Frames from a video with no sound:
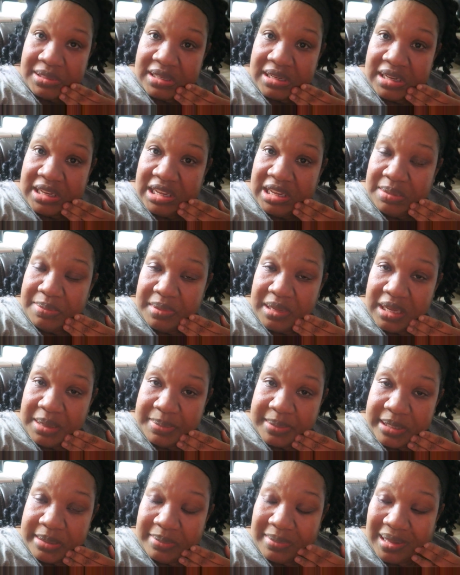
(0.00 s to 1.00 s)
just gonna heat me
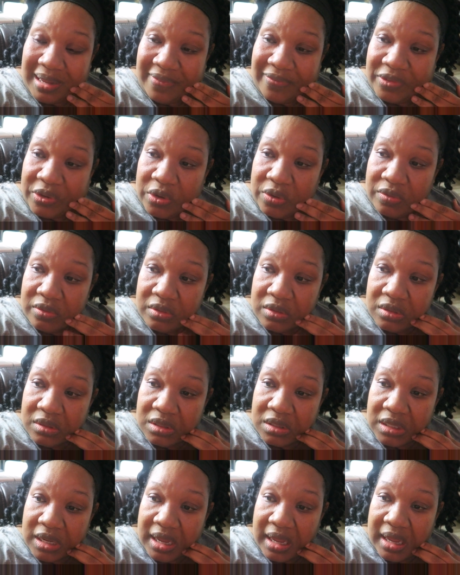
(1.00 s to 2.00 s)
up some
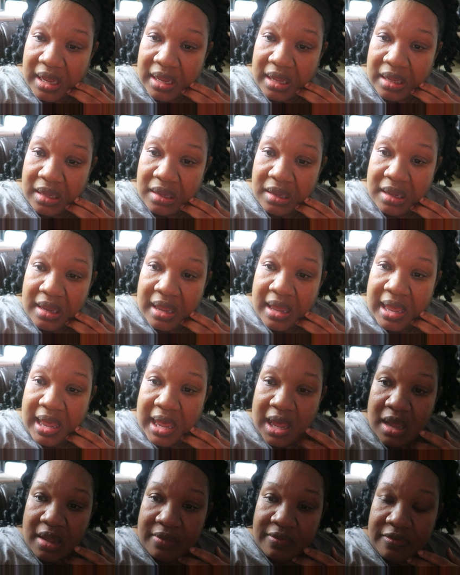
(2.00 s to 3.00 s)
leftovers. I
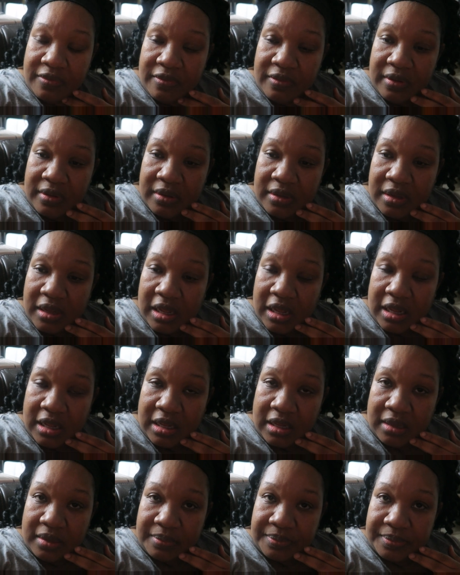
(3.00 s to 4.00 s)
have
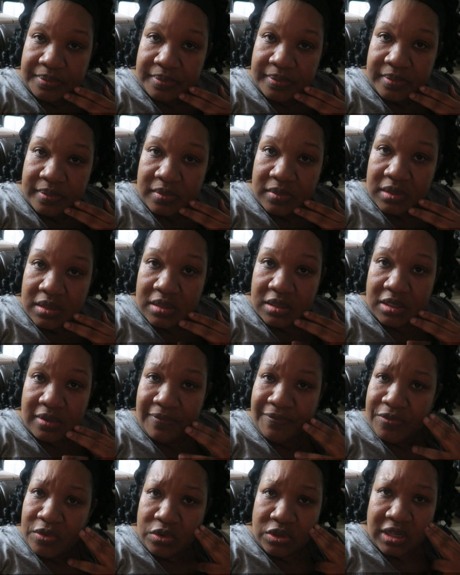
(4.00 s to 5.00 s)
um,
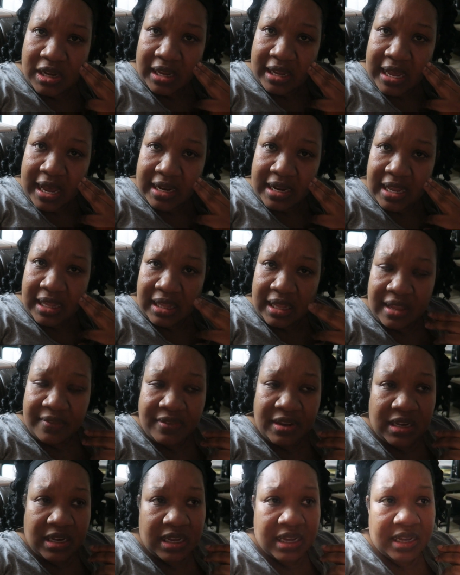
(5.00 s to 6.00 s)
some food that I got at
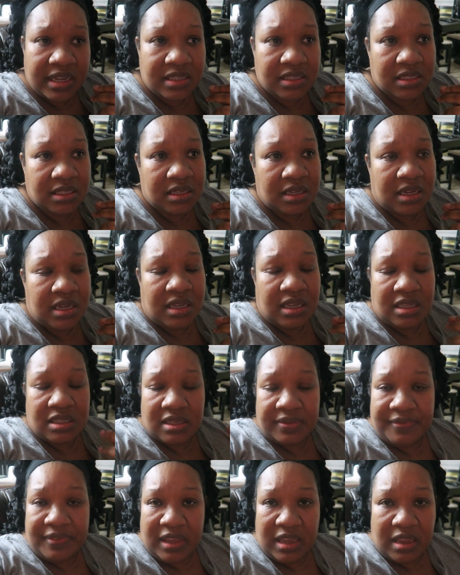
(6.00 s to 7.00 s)
Loving Hut.
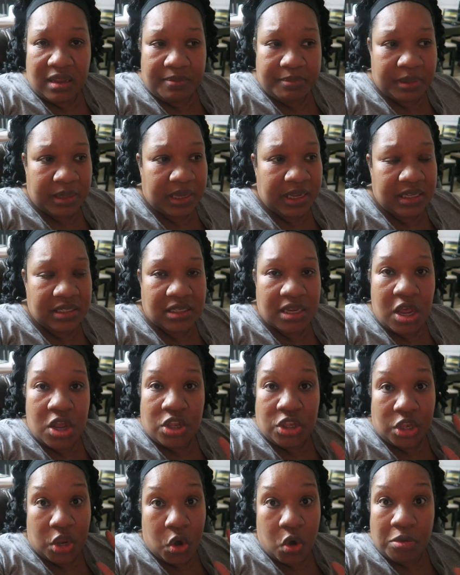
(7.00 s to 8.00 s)
It's a vegan place.
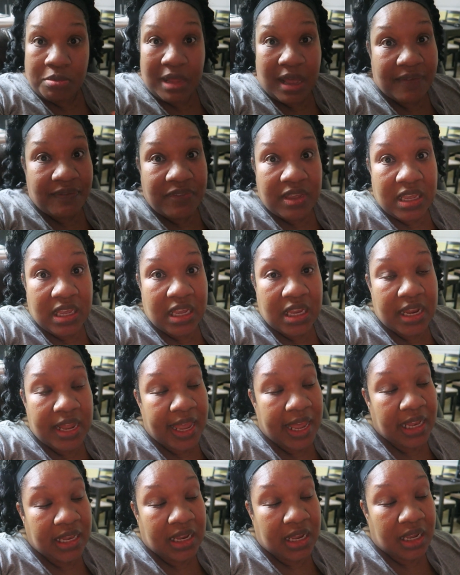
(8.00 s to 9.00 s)
No, I'm not vegan,
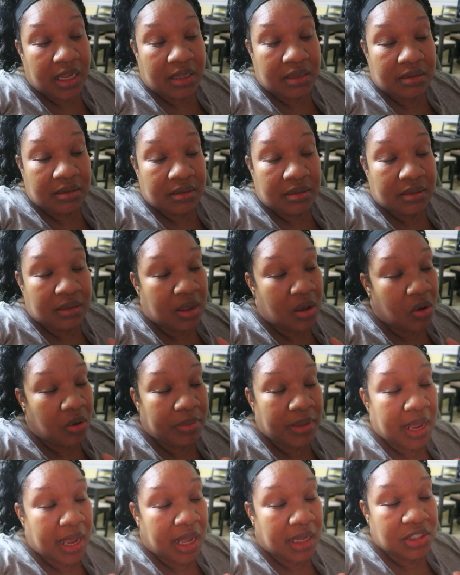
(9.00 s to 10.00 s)
Edna. No,
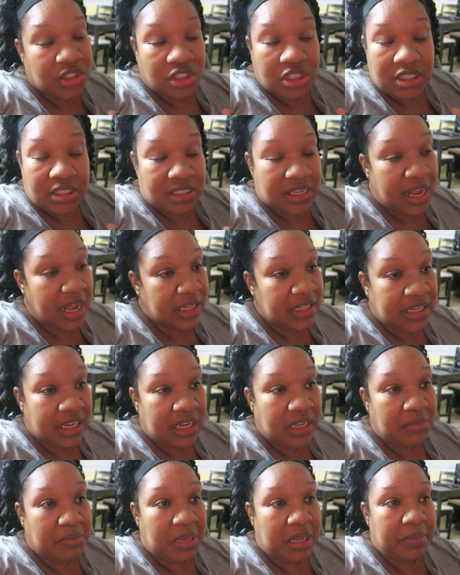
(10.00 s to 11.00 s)
I'm not. She's not
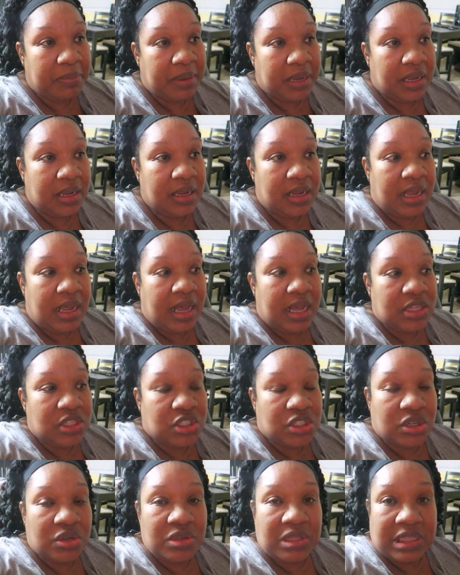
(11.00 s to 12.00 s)
getting me, but
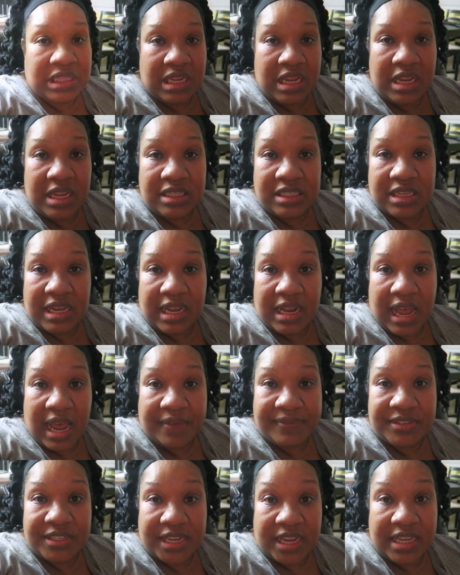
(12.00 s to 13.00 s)
certain things that
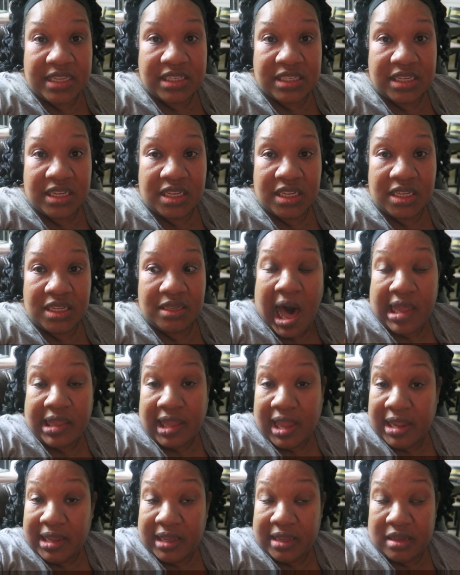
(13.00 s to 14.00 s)
I've tasted, I
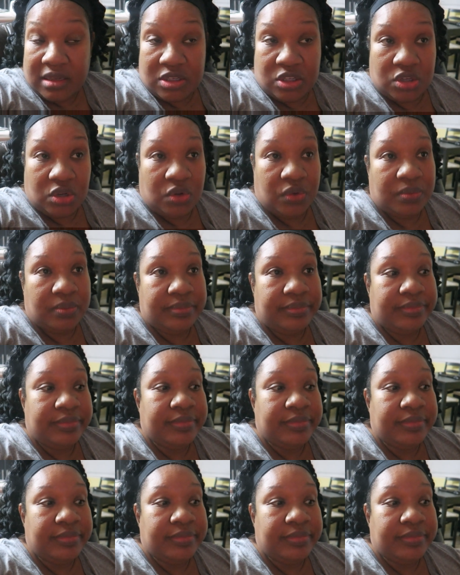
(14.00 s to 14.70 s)
like it. So